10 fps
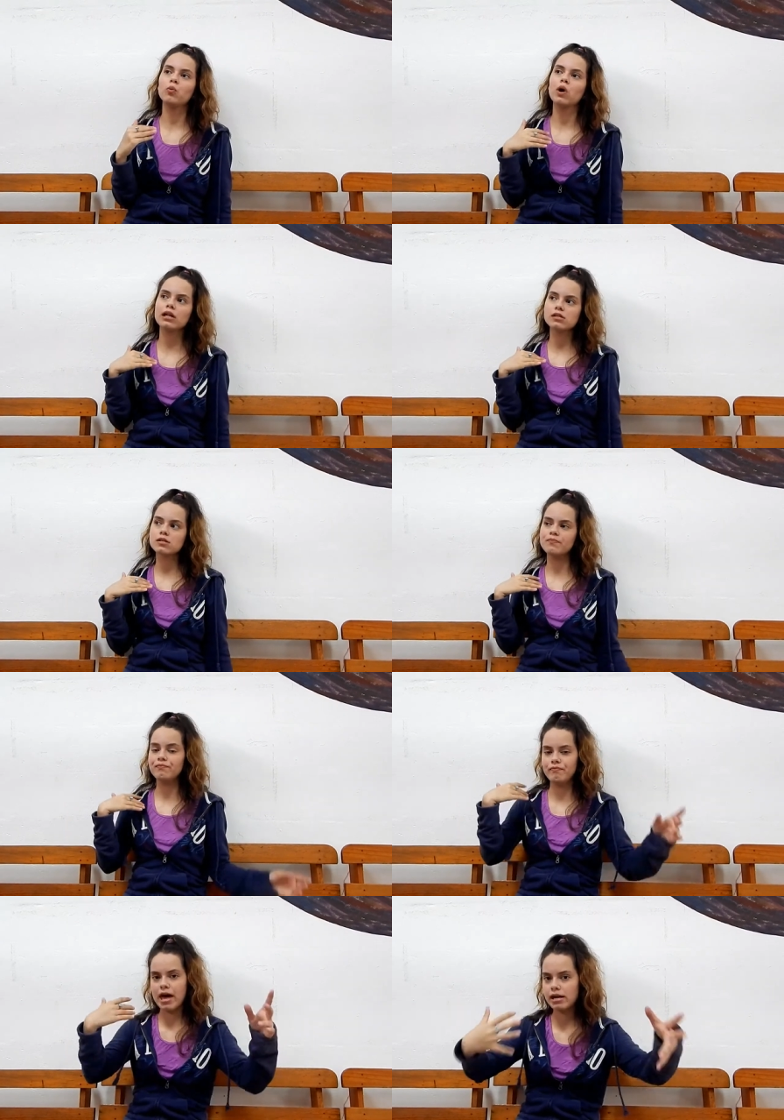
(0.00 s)
what's
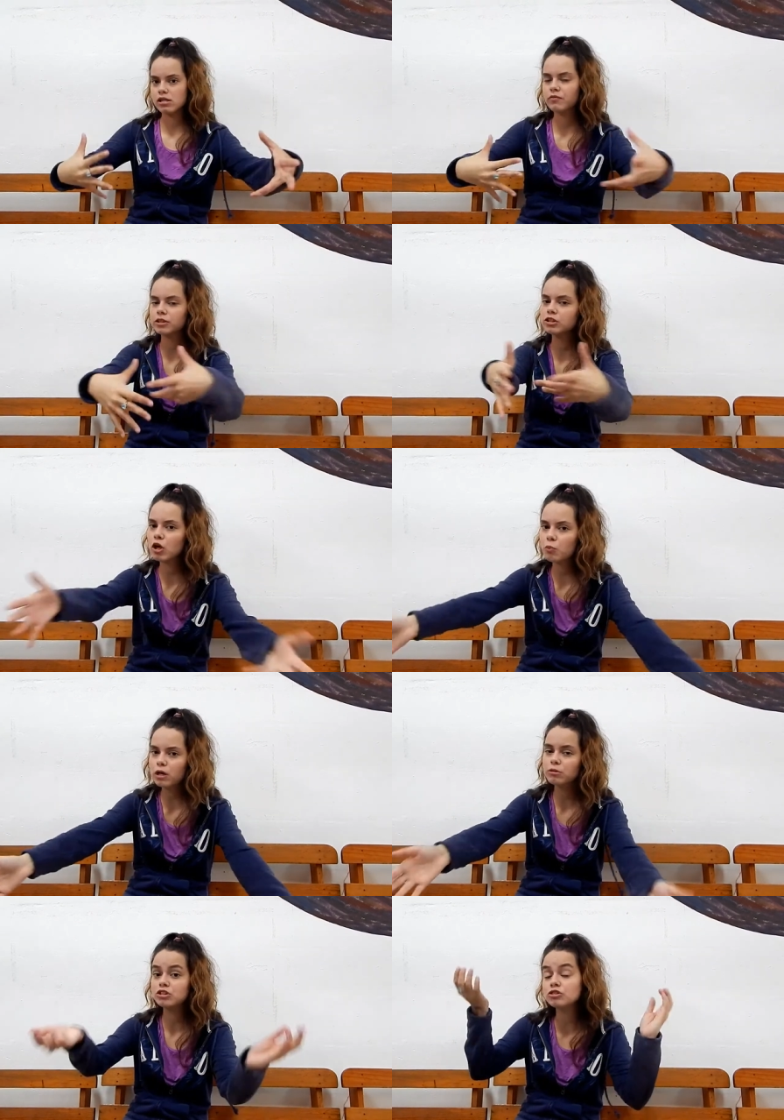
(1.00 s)
best for someone,
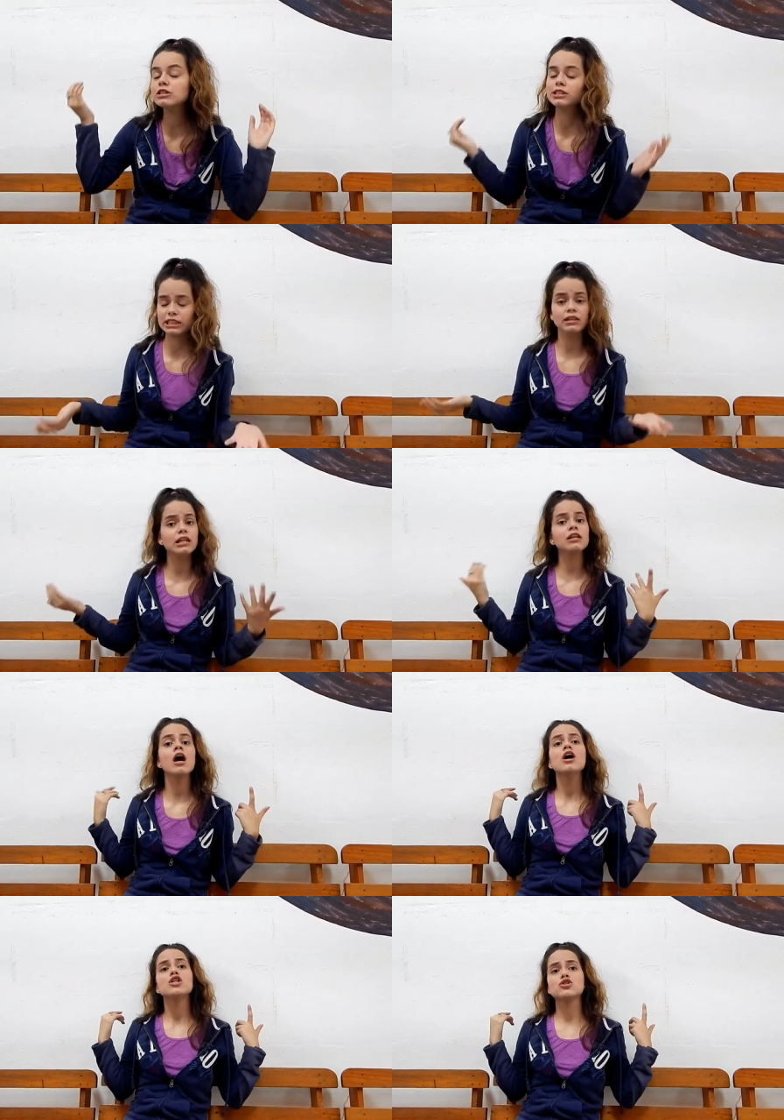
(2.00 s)
but you still need
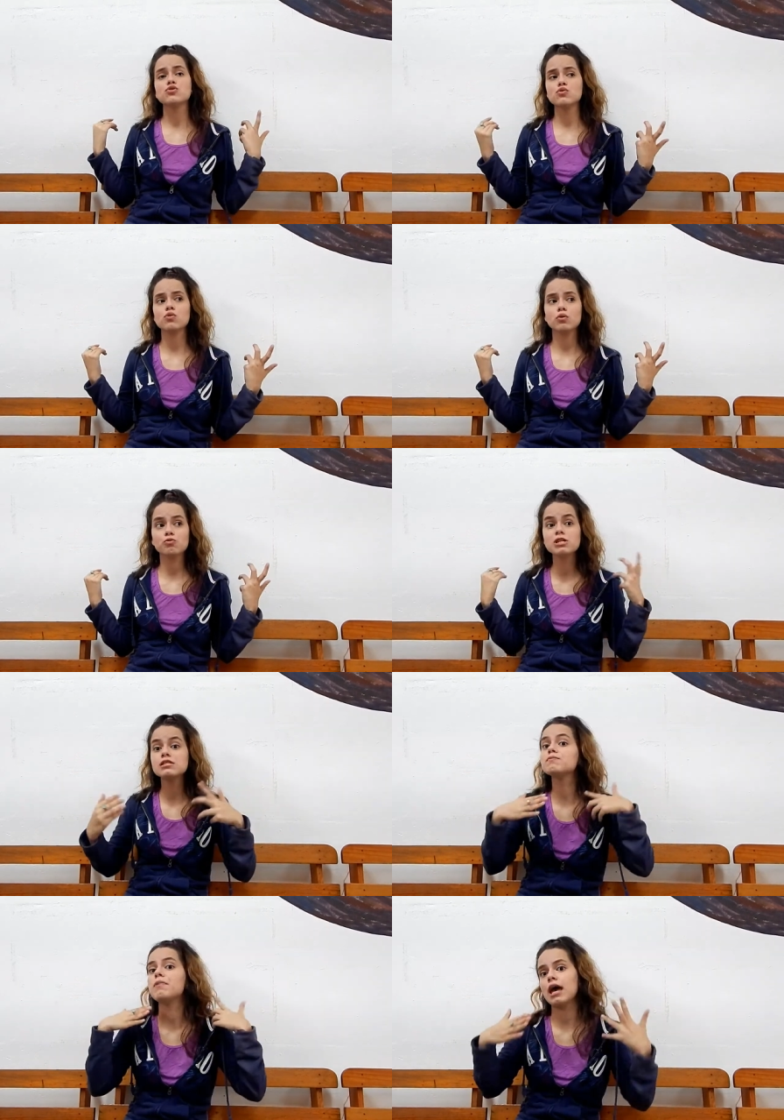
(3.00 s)
to
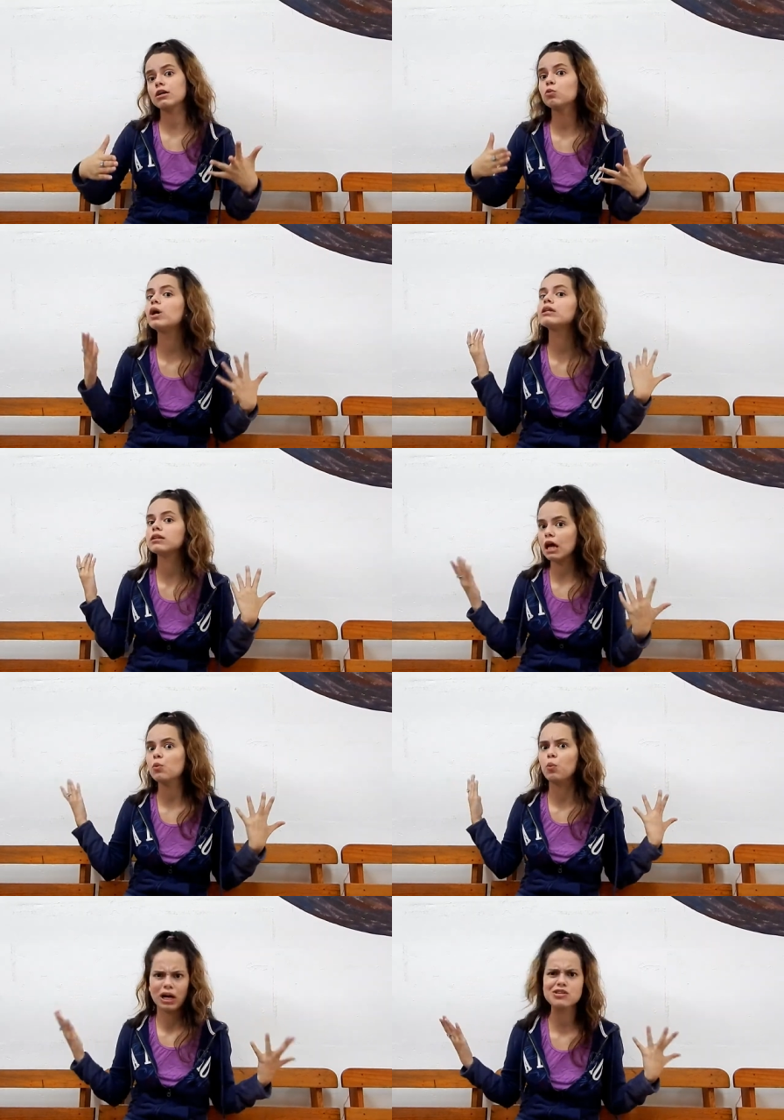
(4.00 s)
respect what they
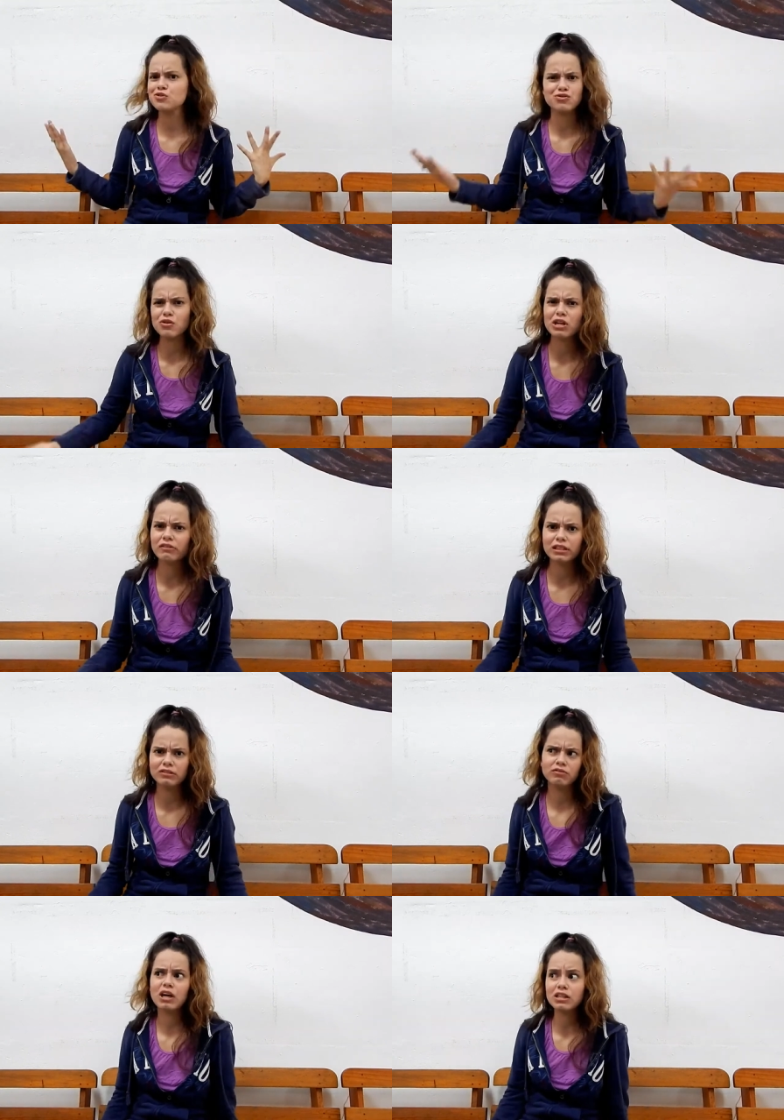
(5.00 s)
want to do. Even if
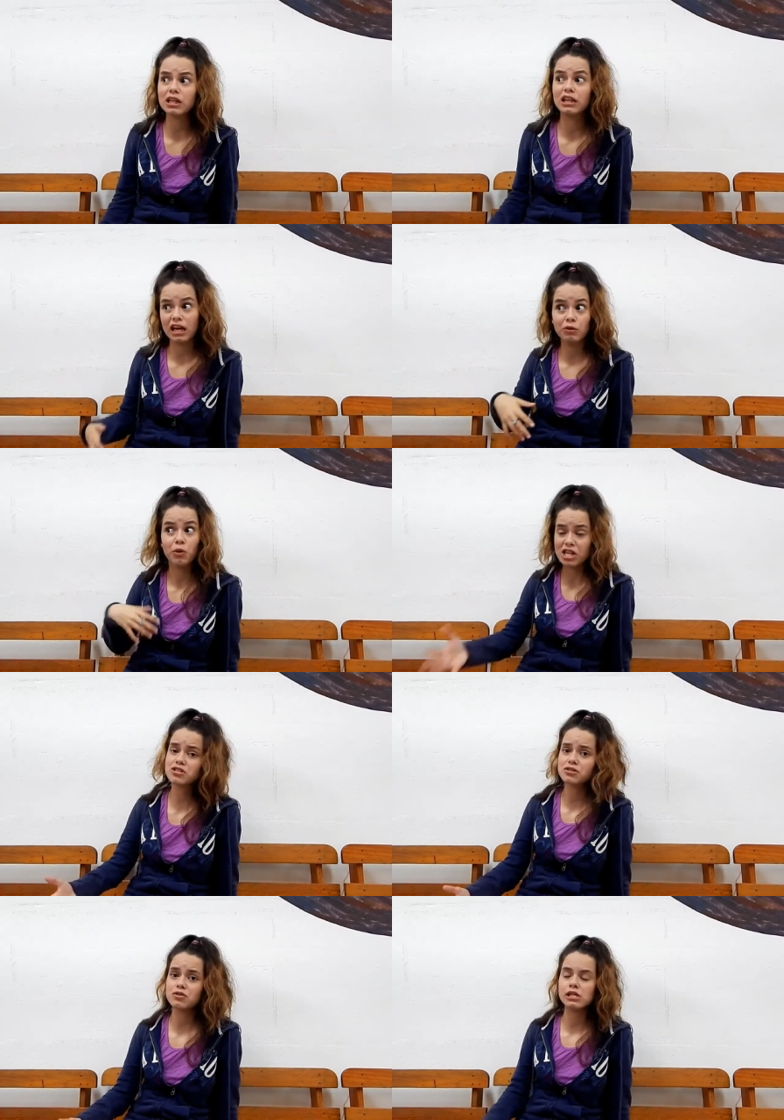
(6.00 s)
what they want to
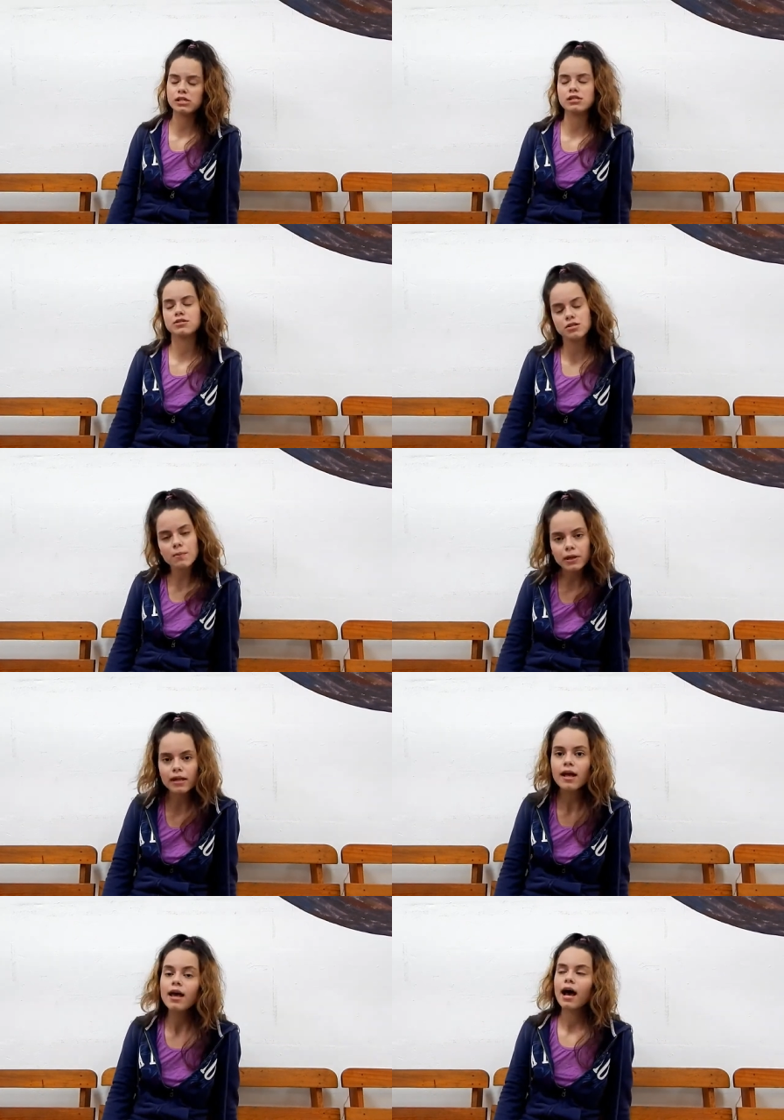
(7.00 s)
do is stupid
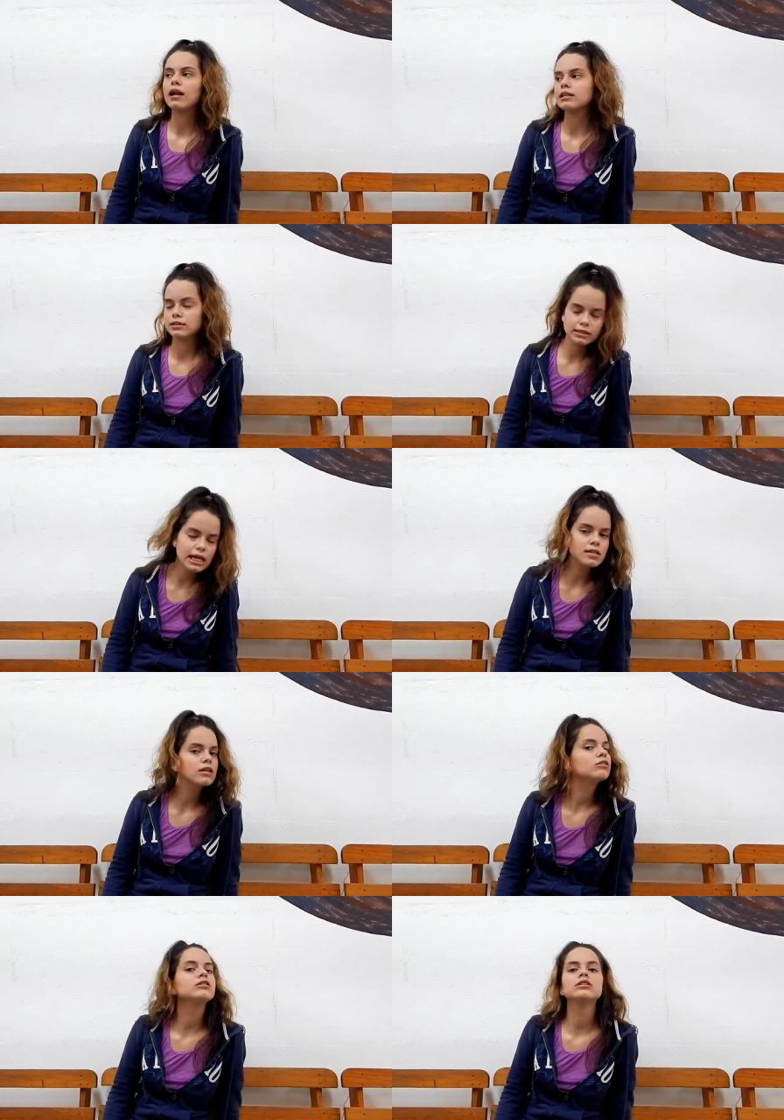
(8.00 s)
and it's
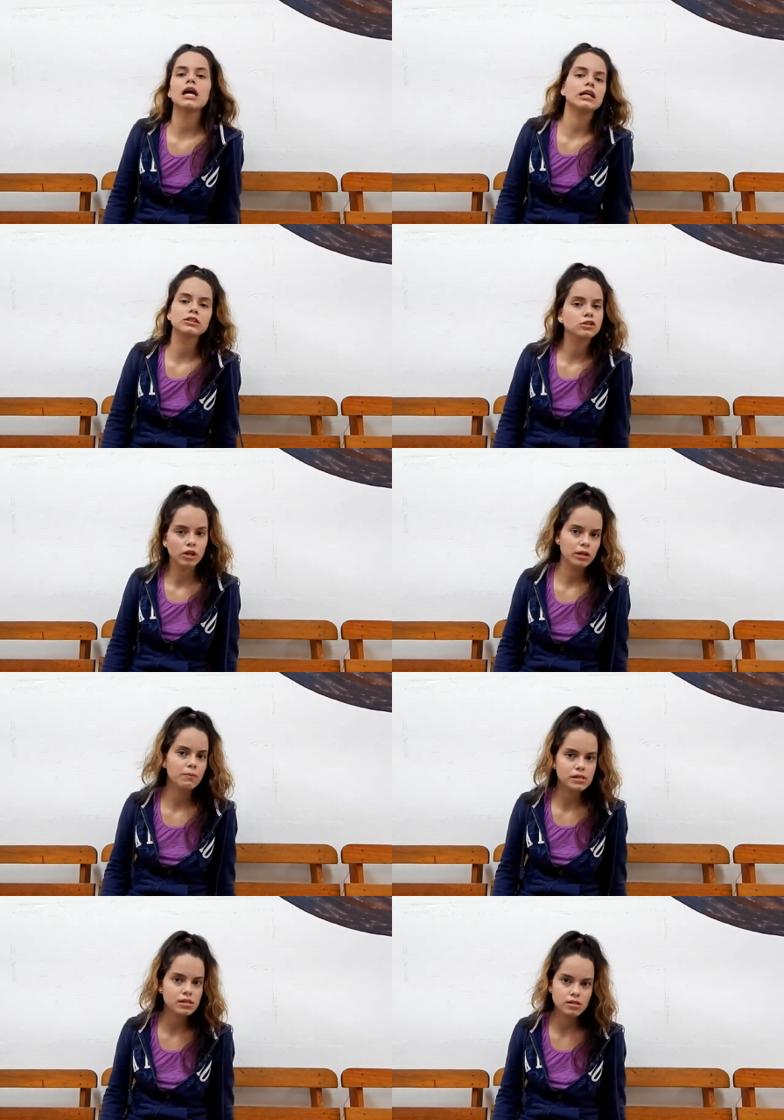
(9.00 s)
dangerous and it's not the
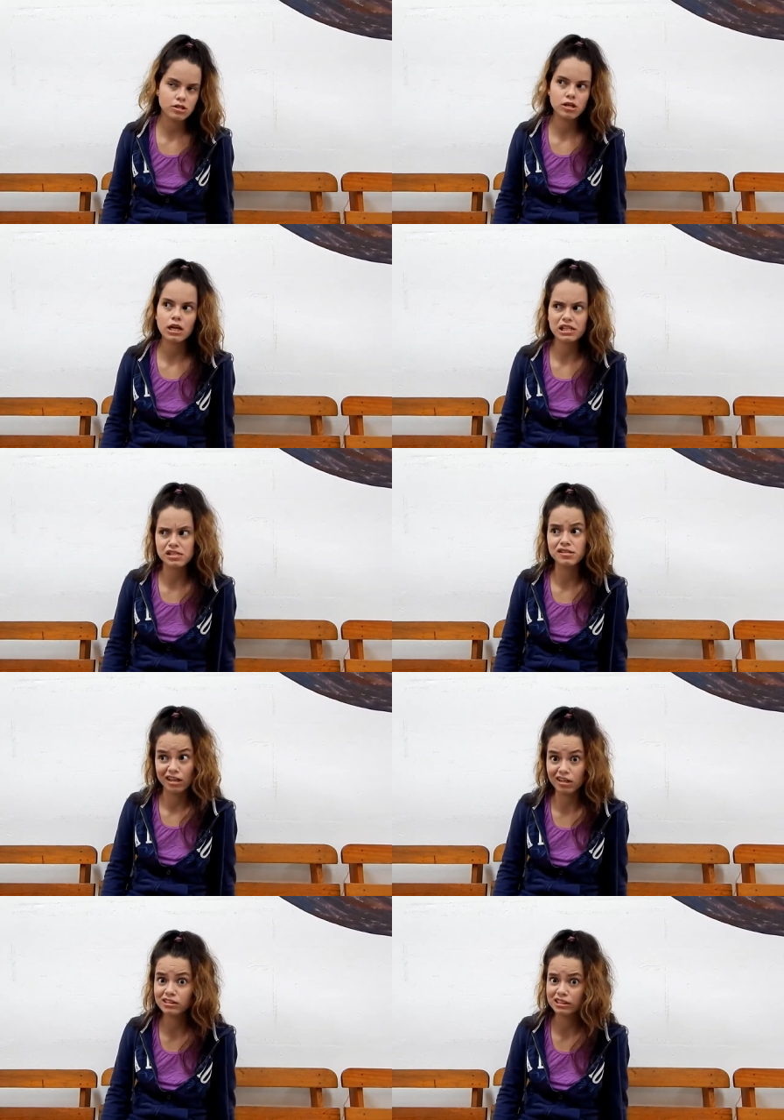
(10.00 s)
best decision, it's
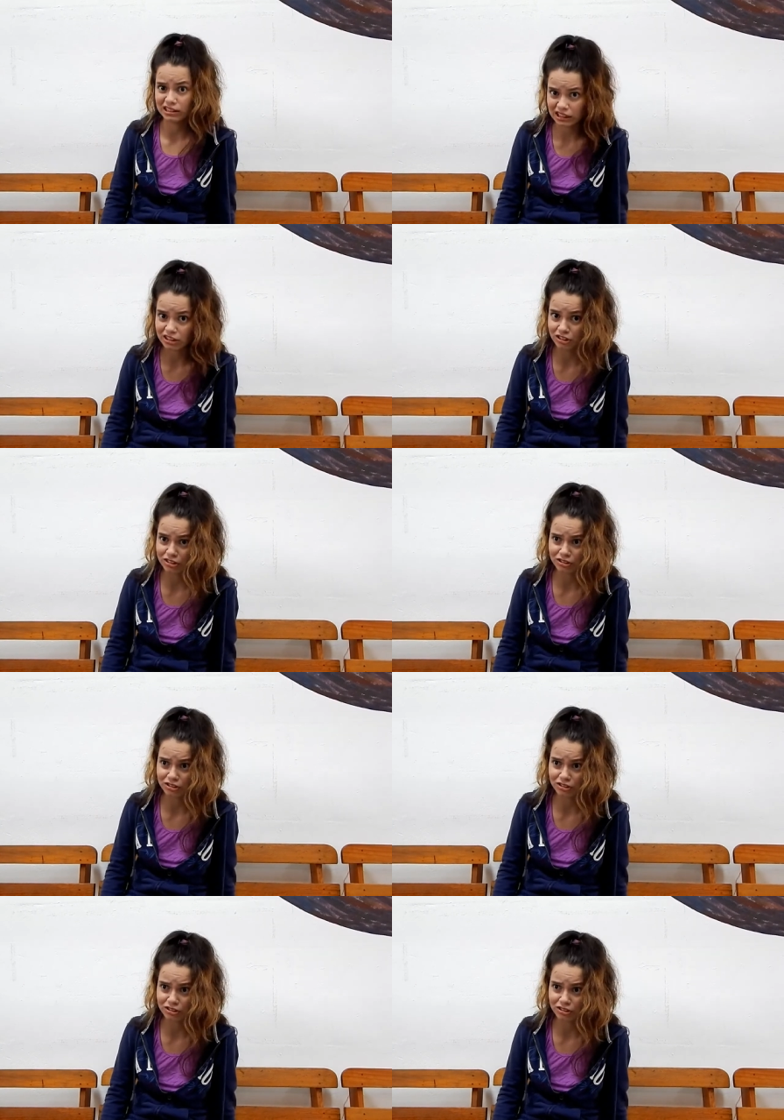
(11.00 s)
their decision.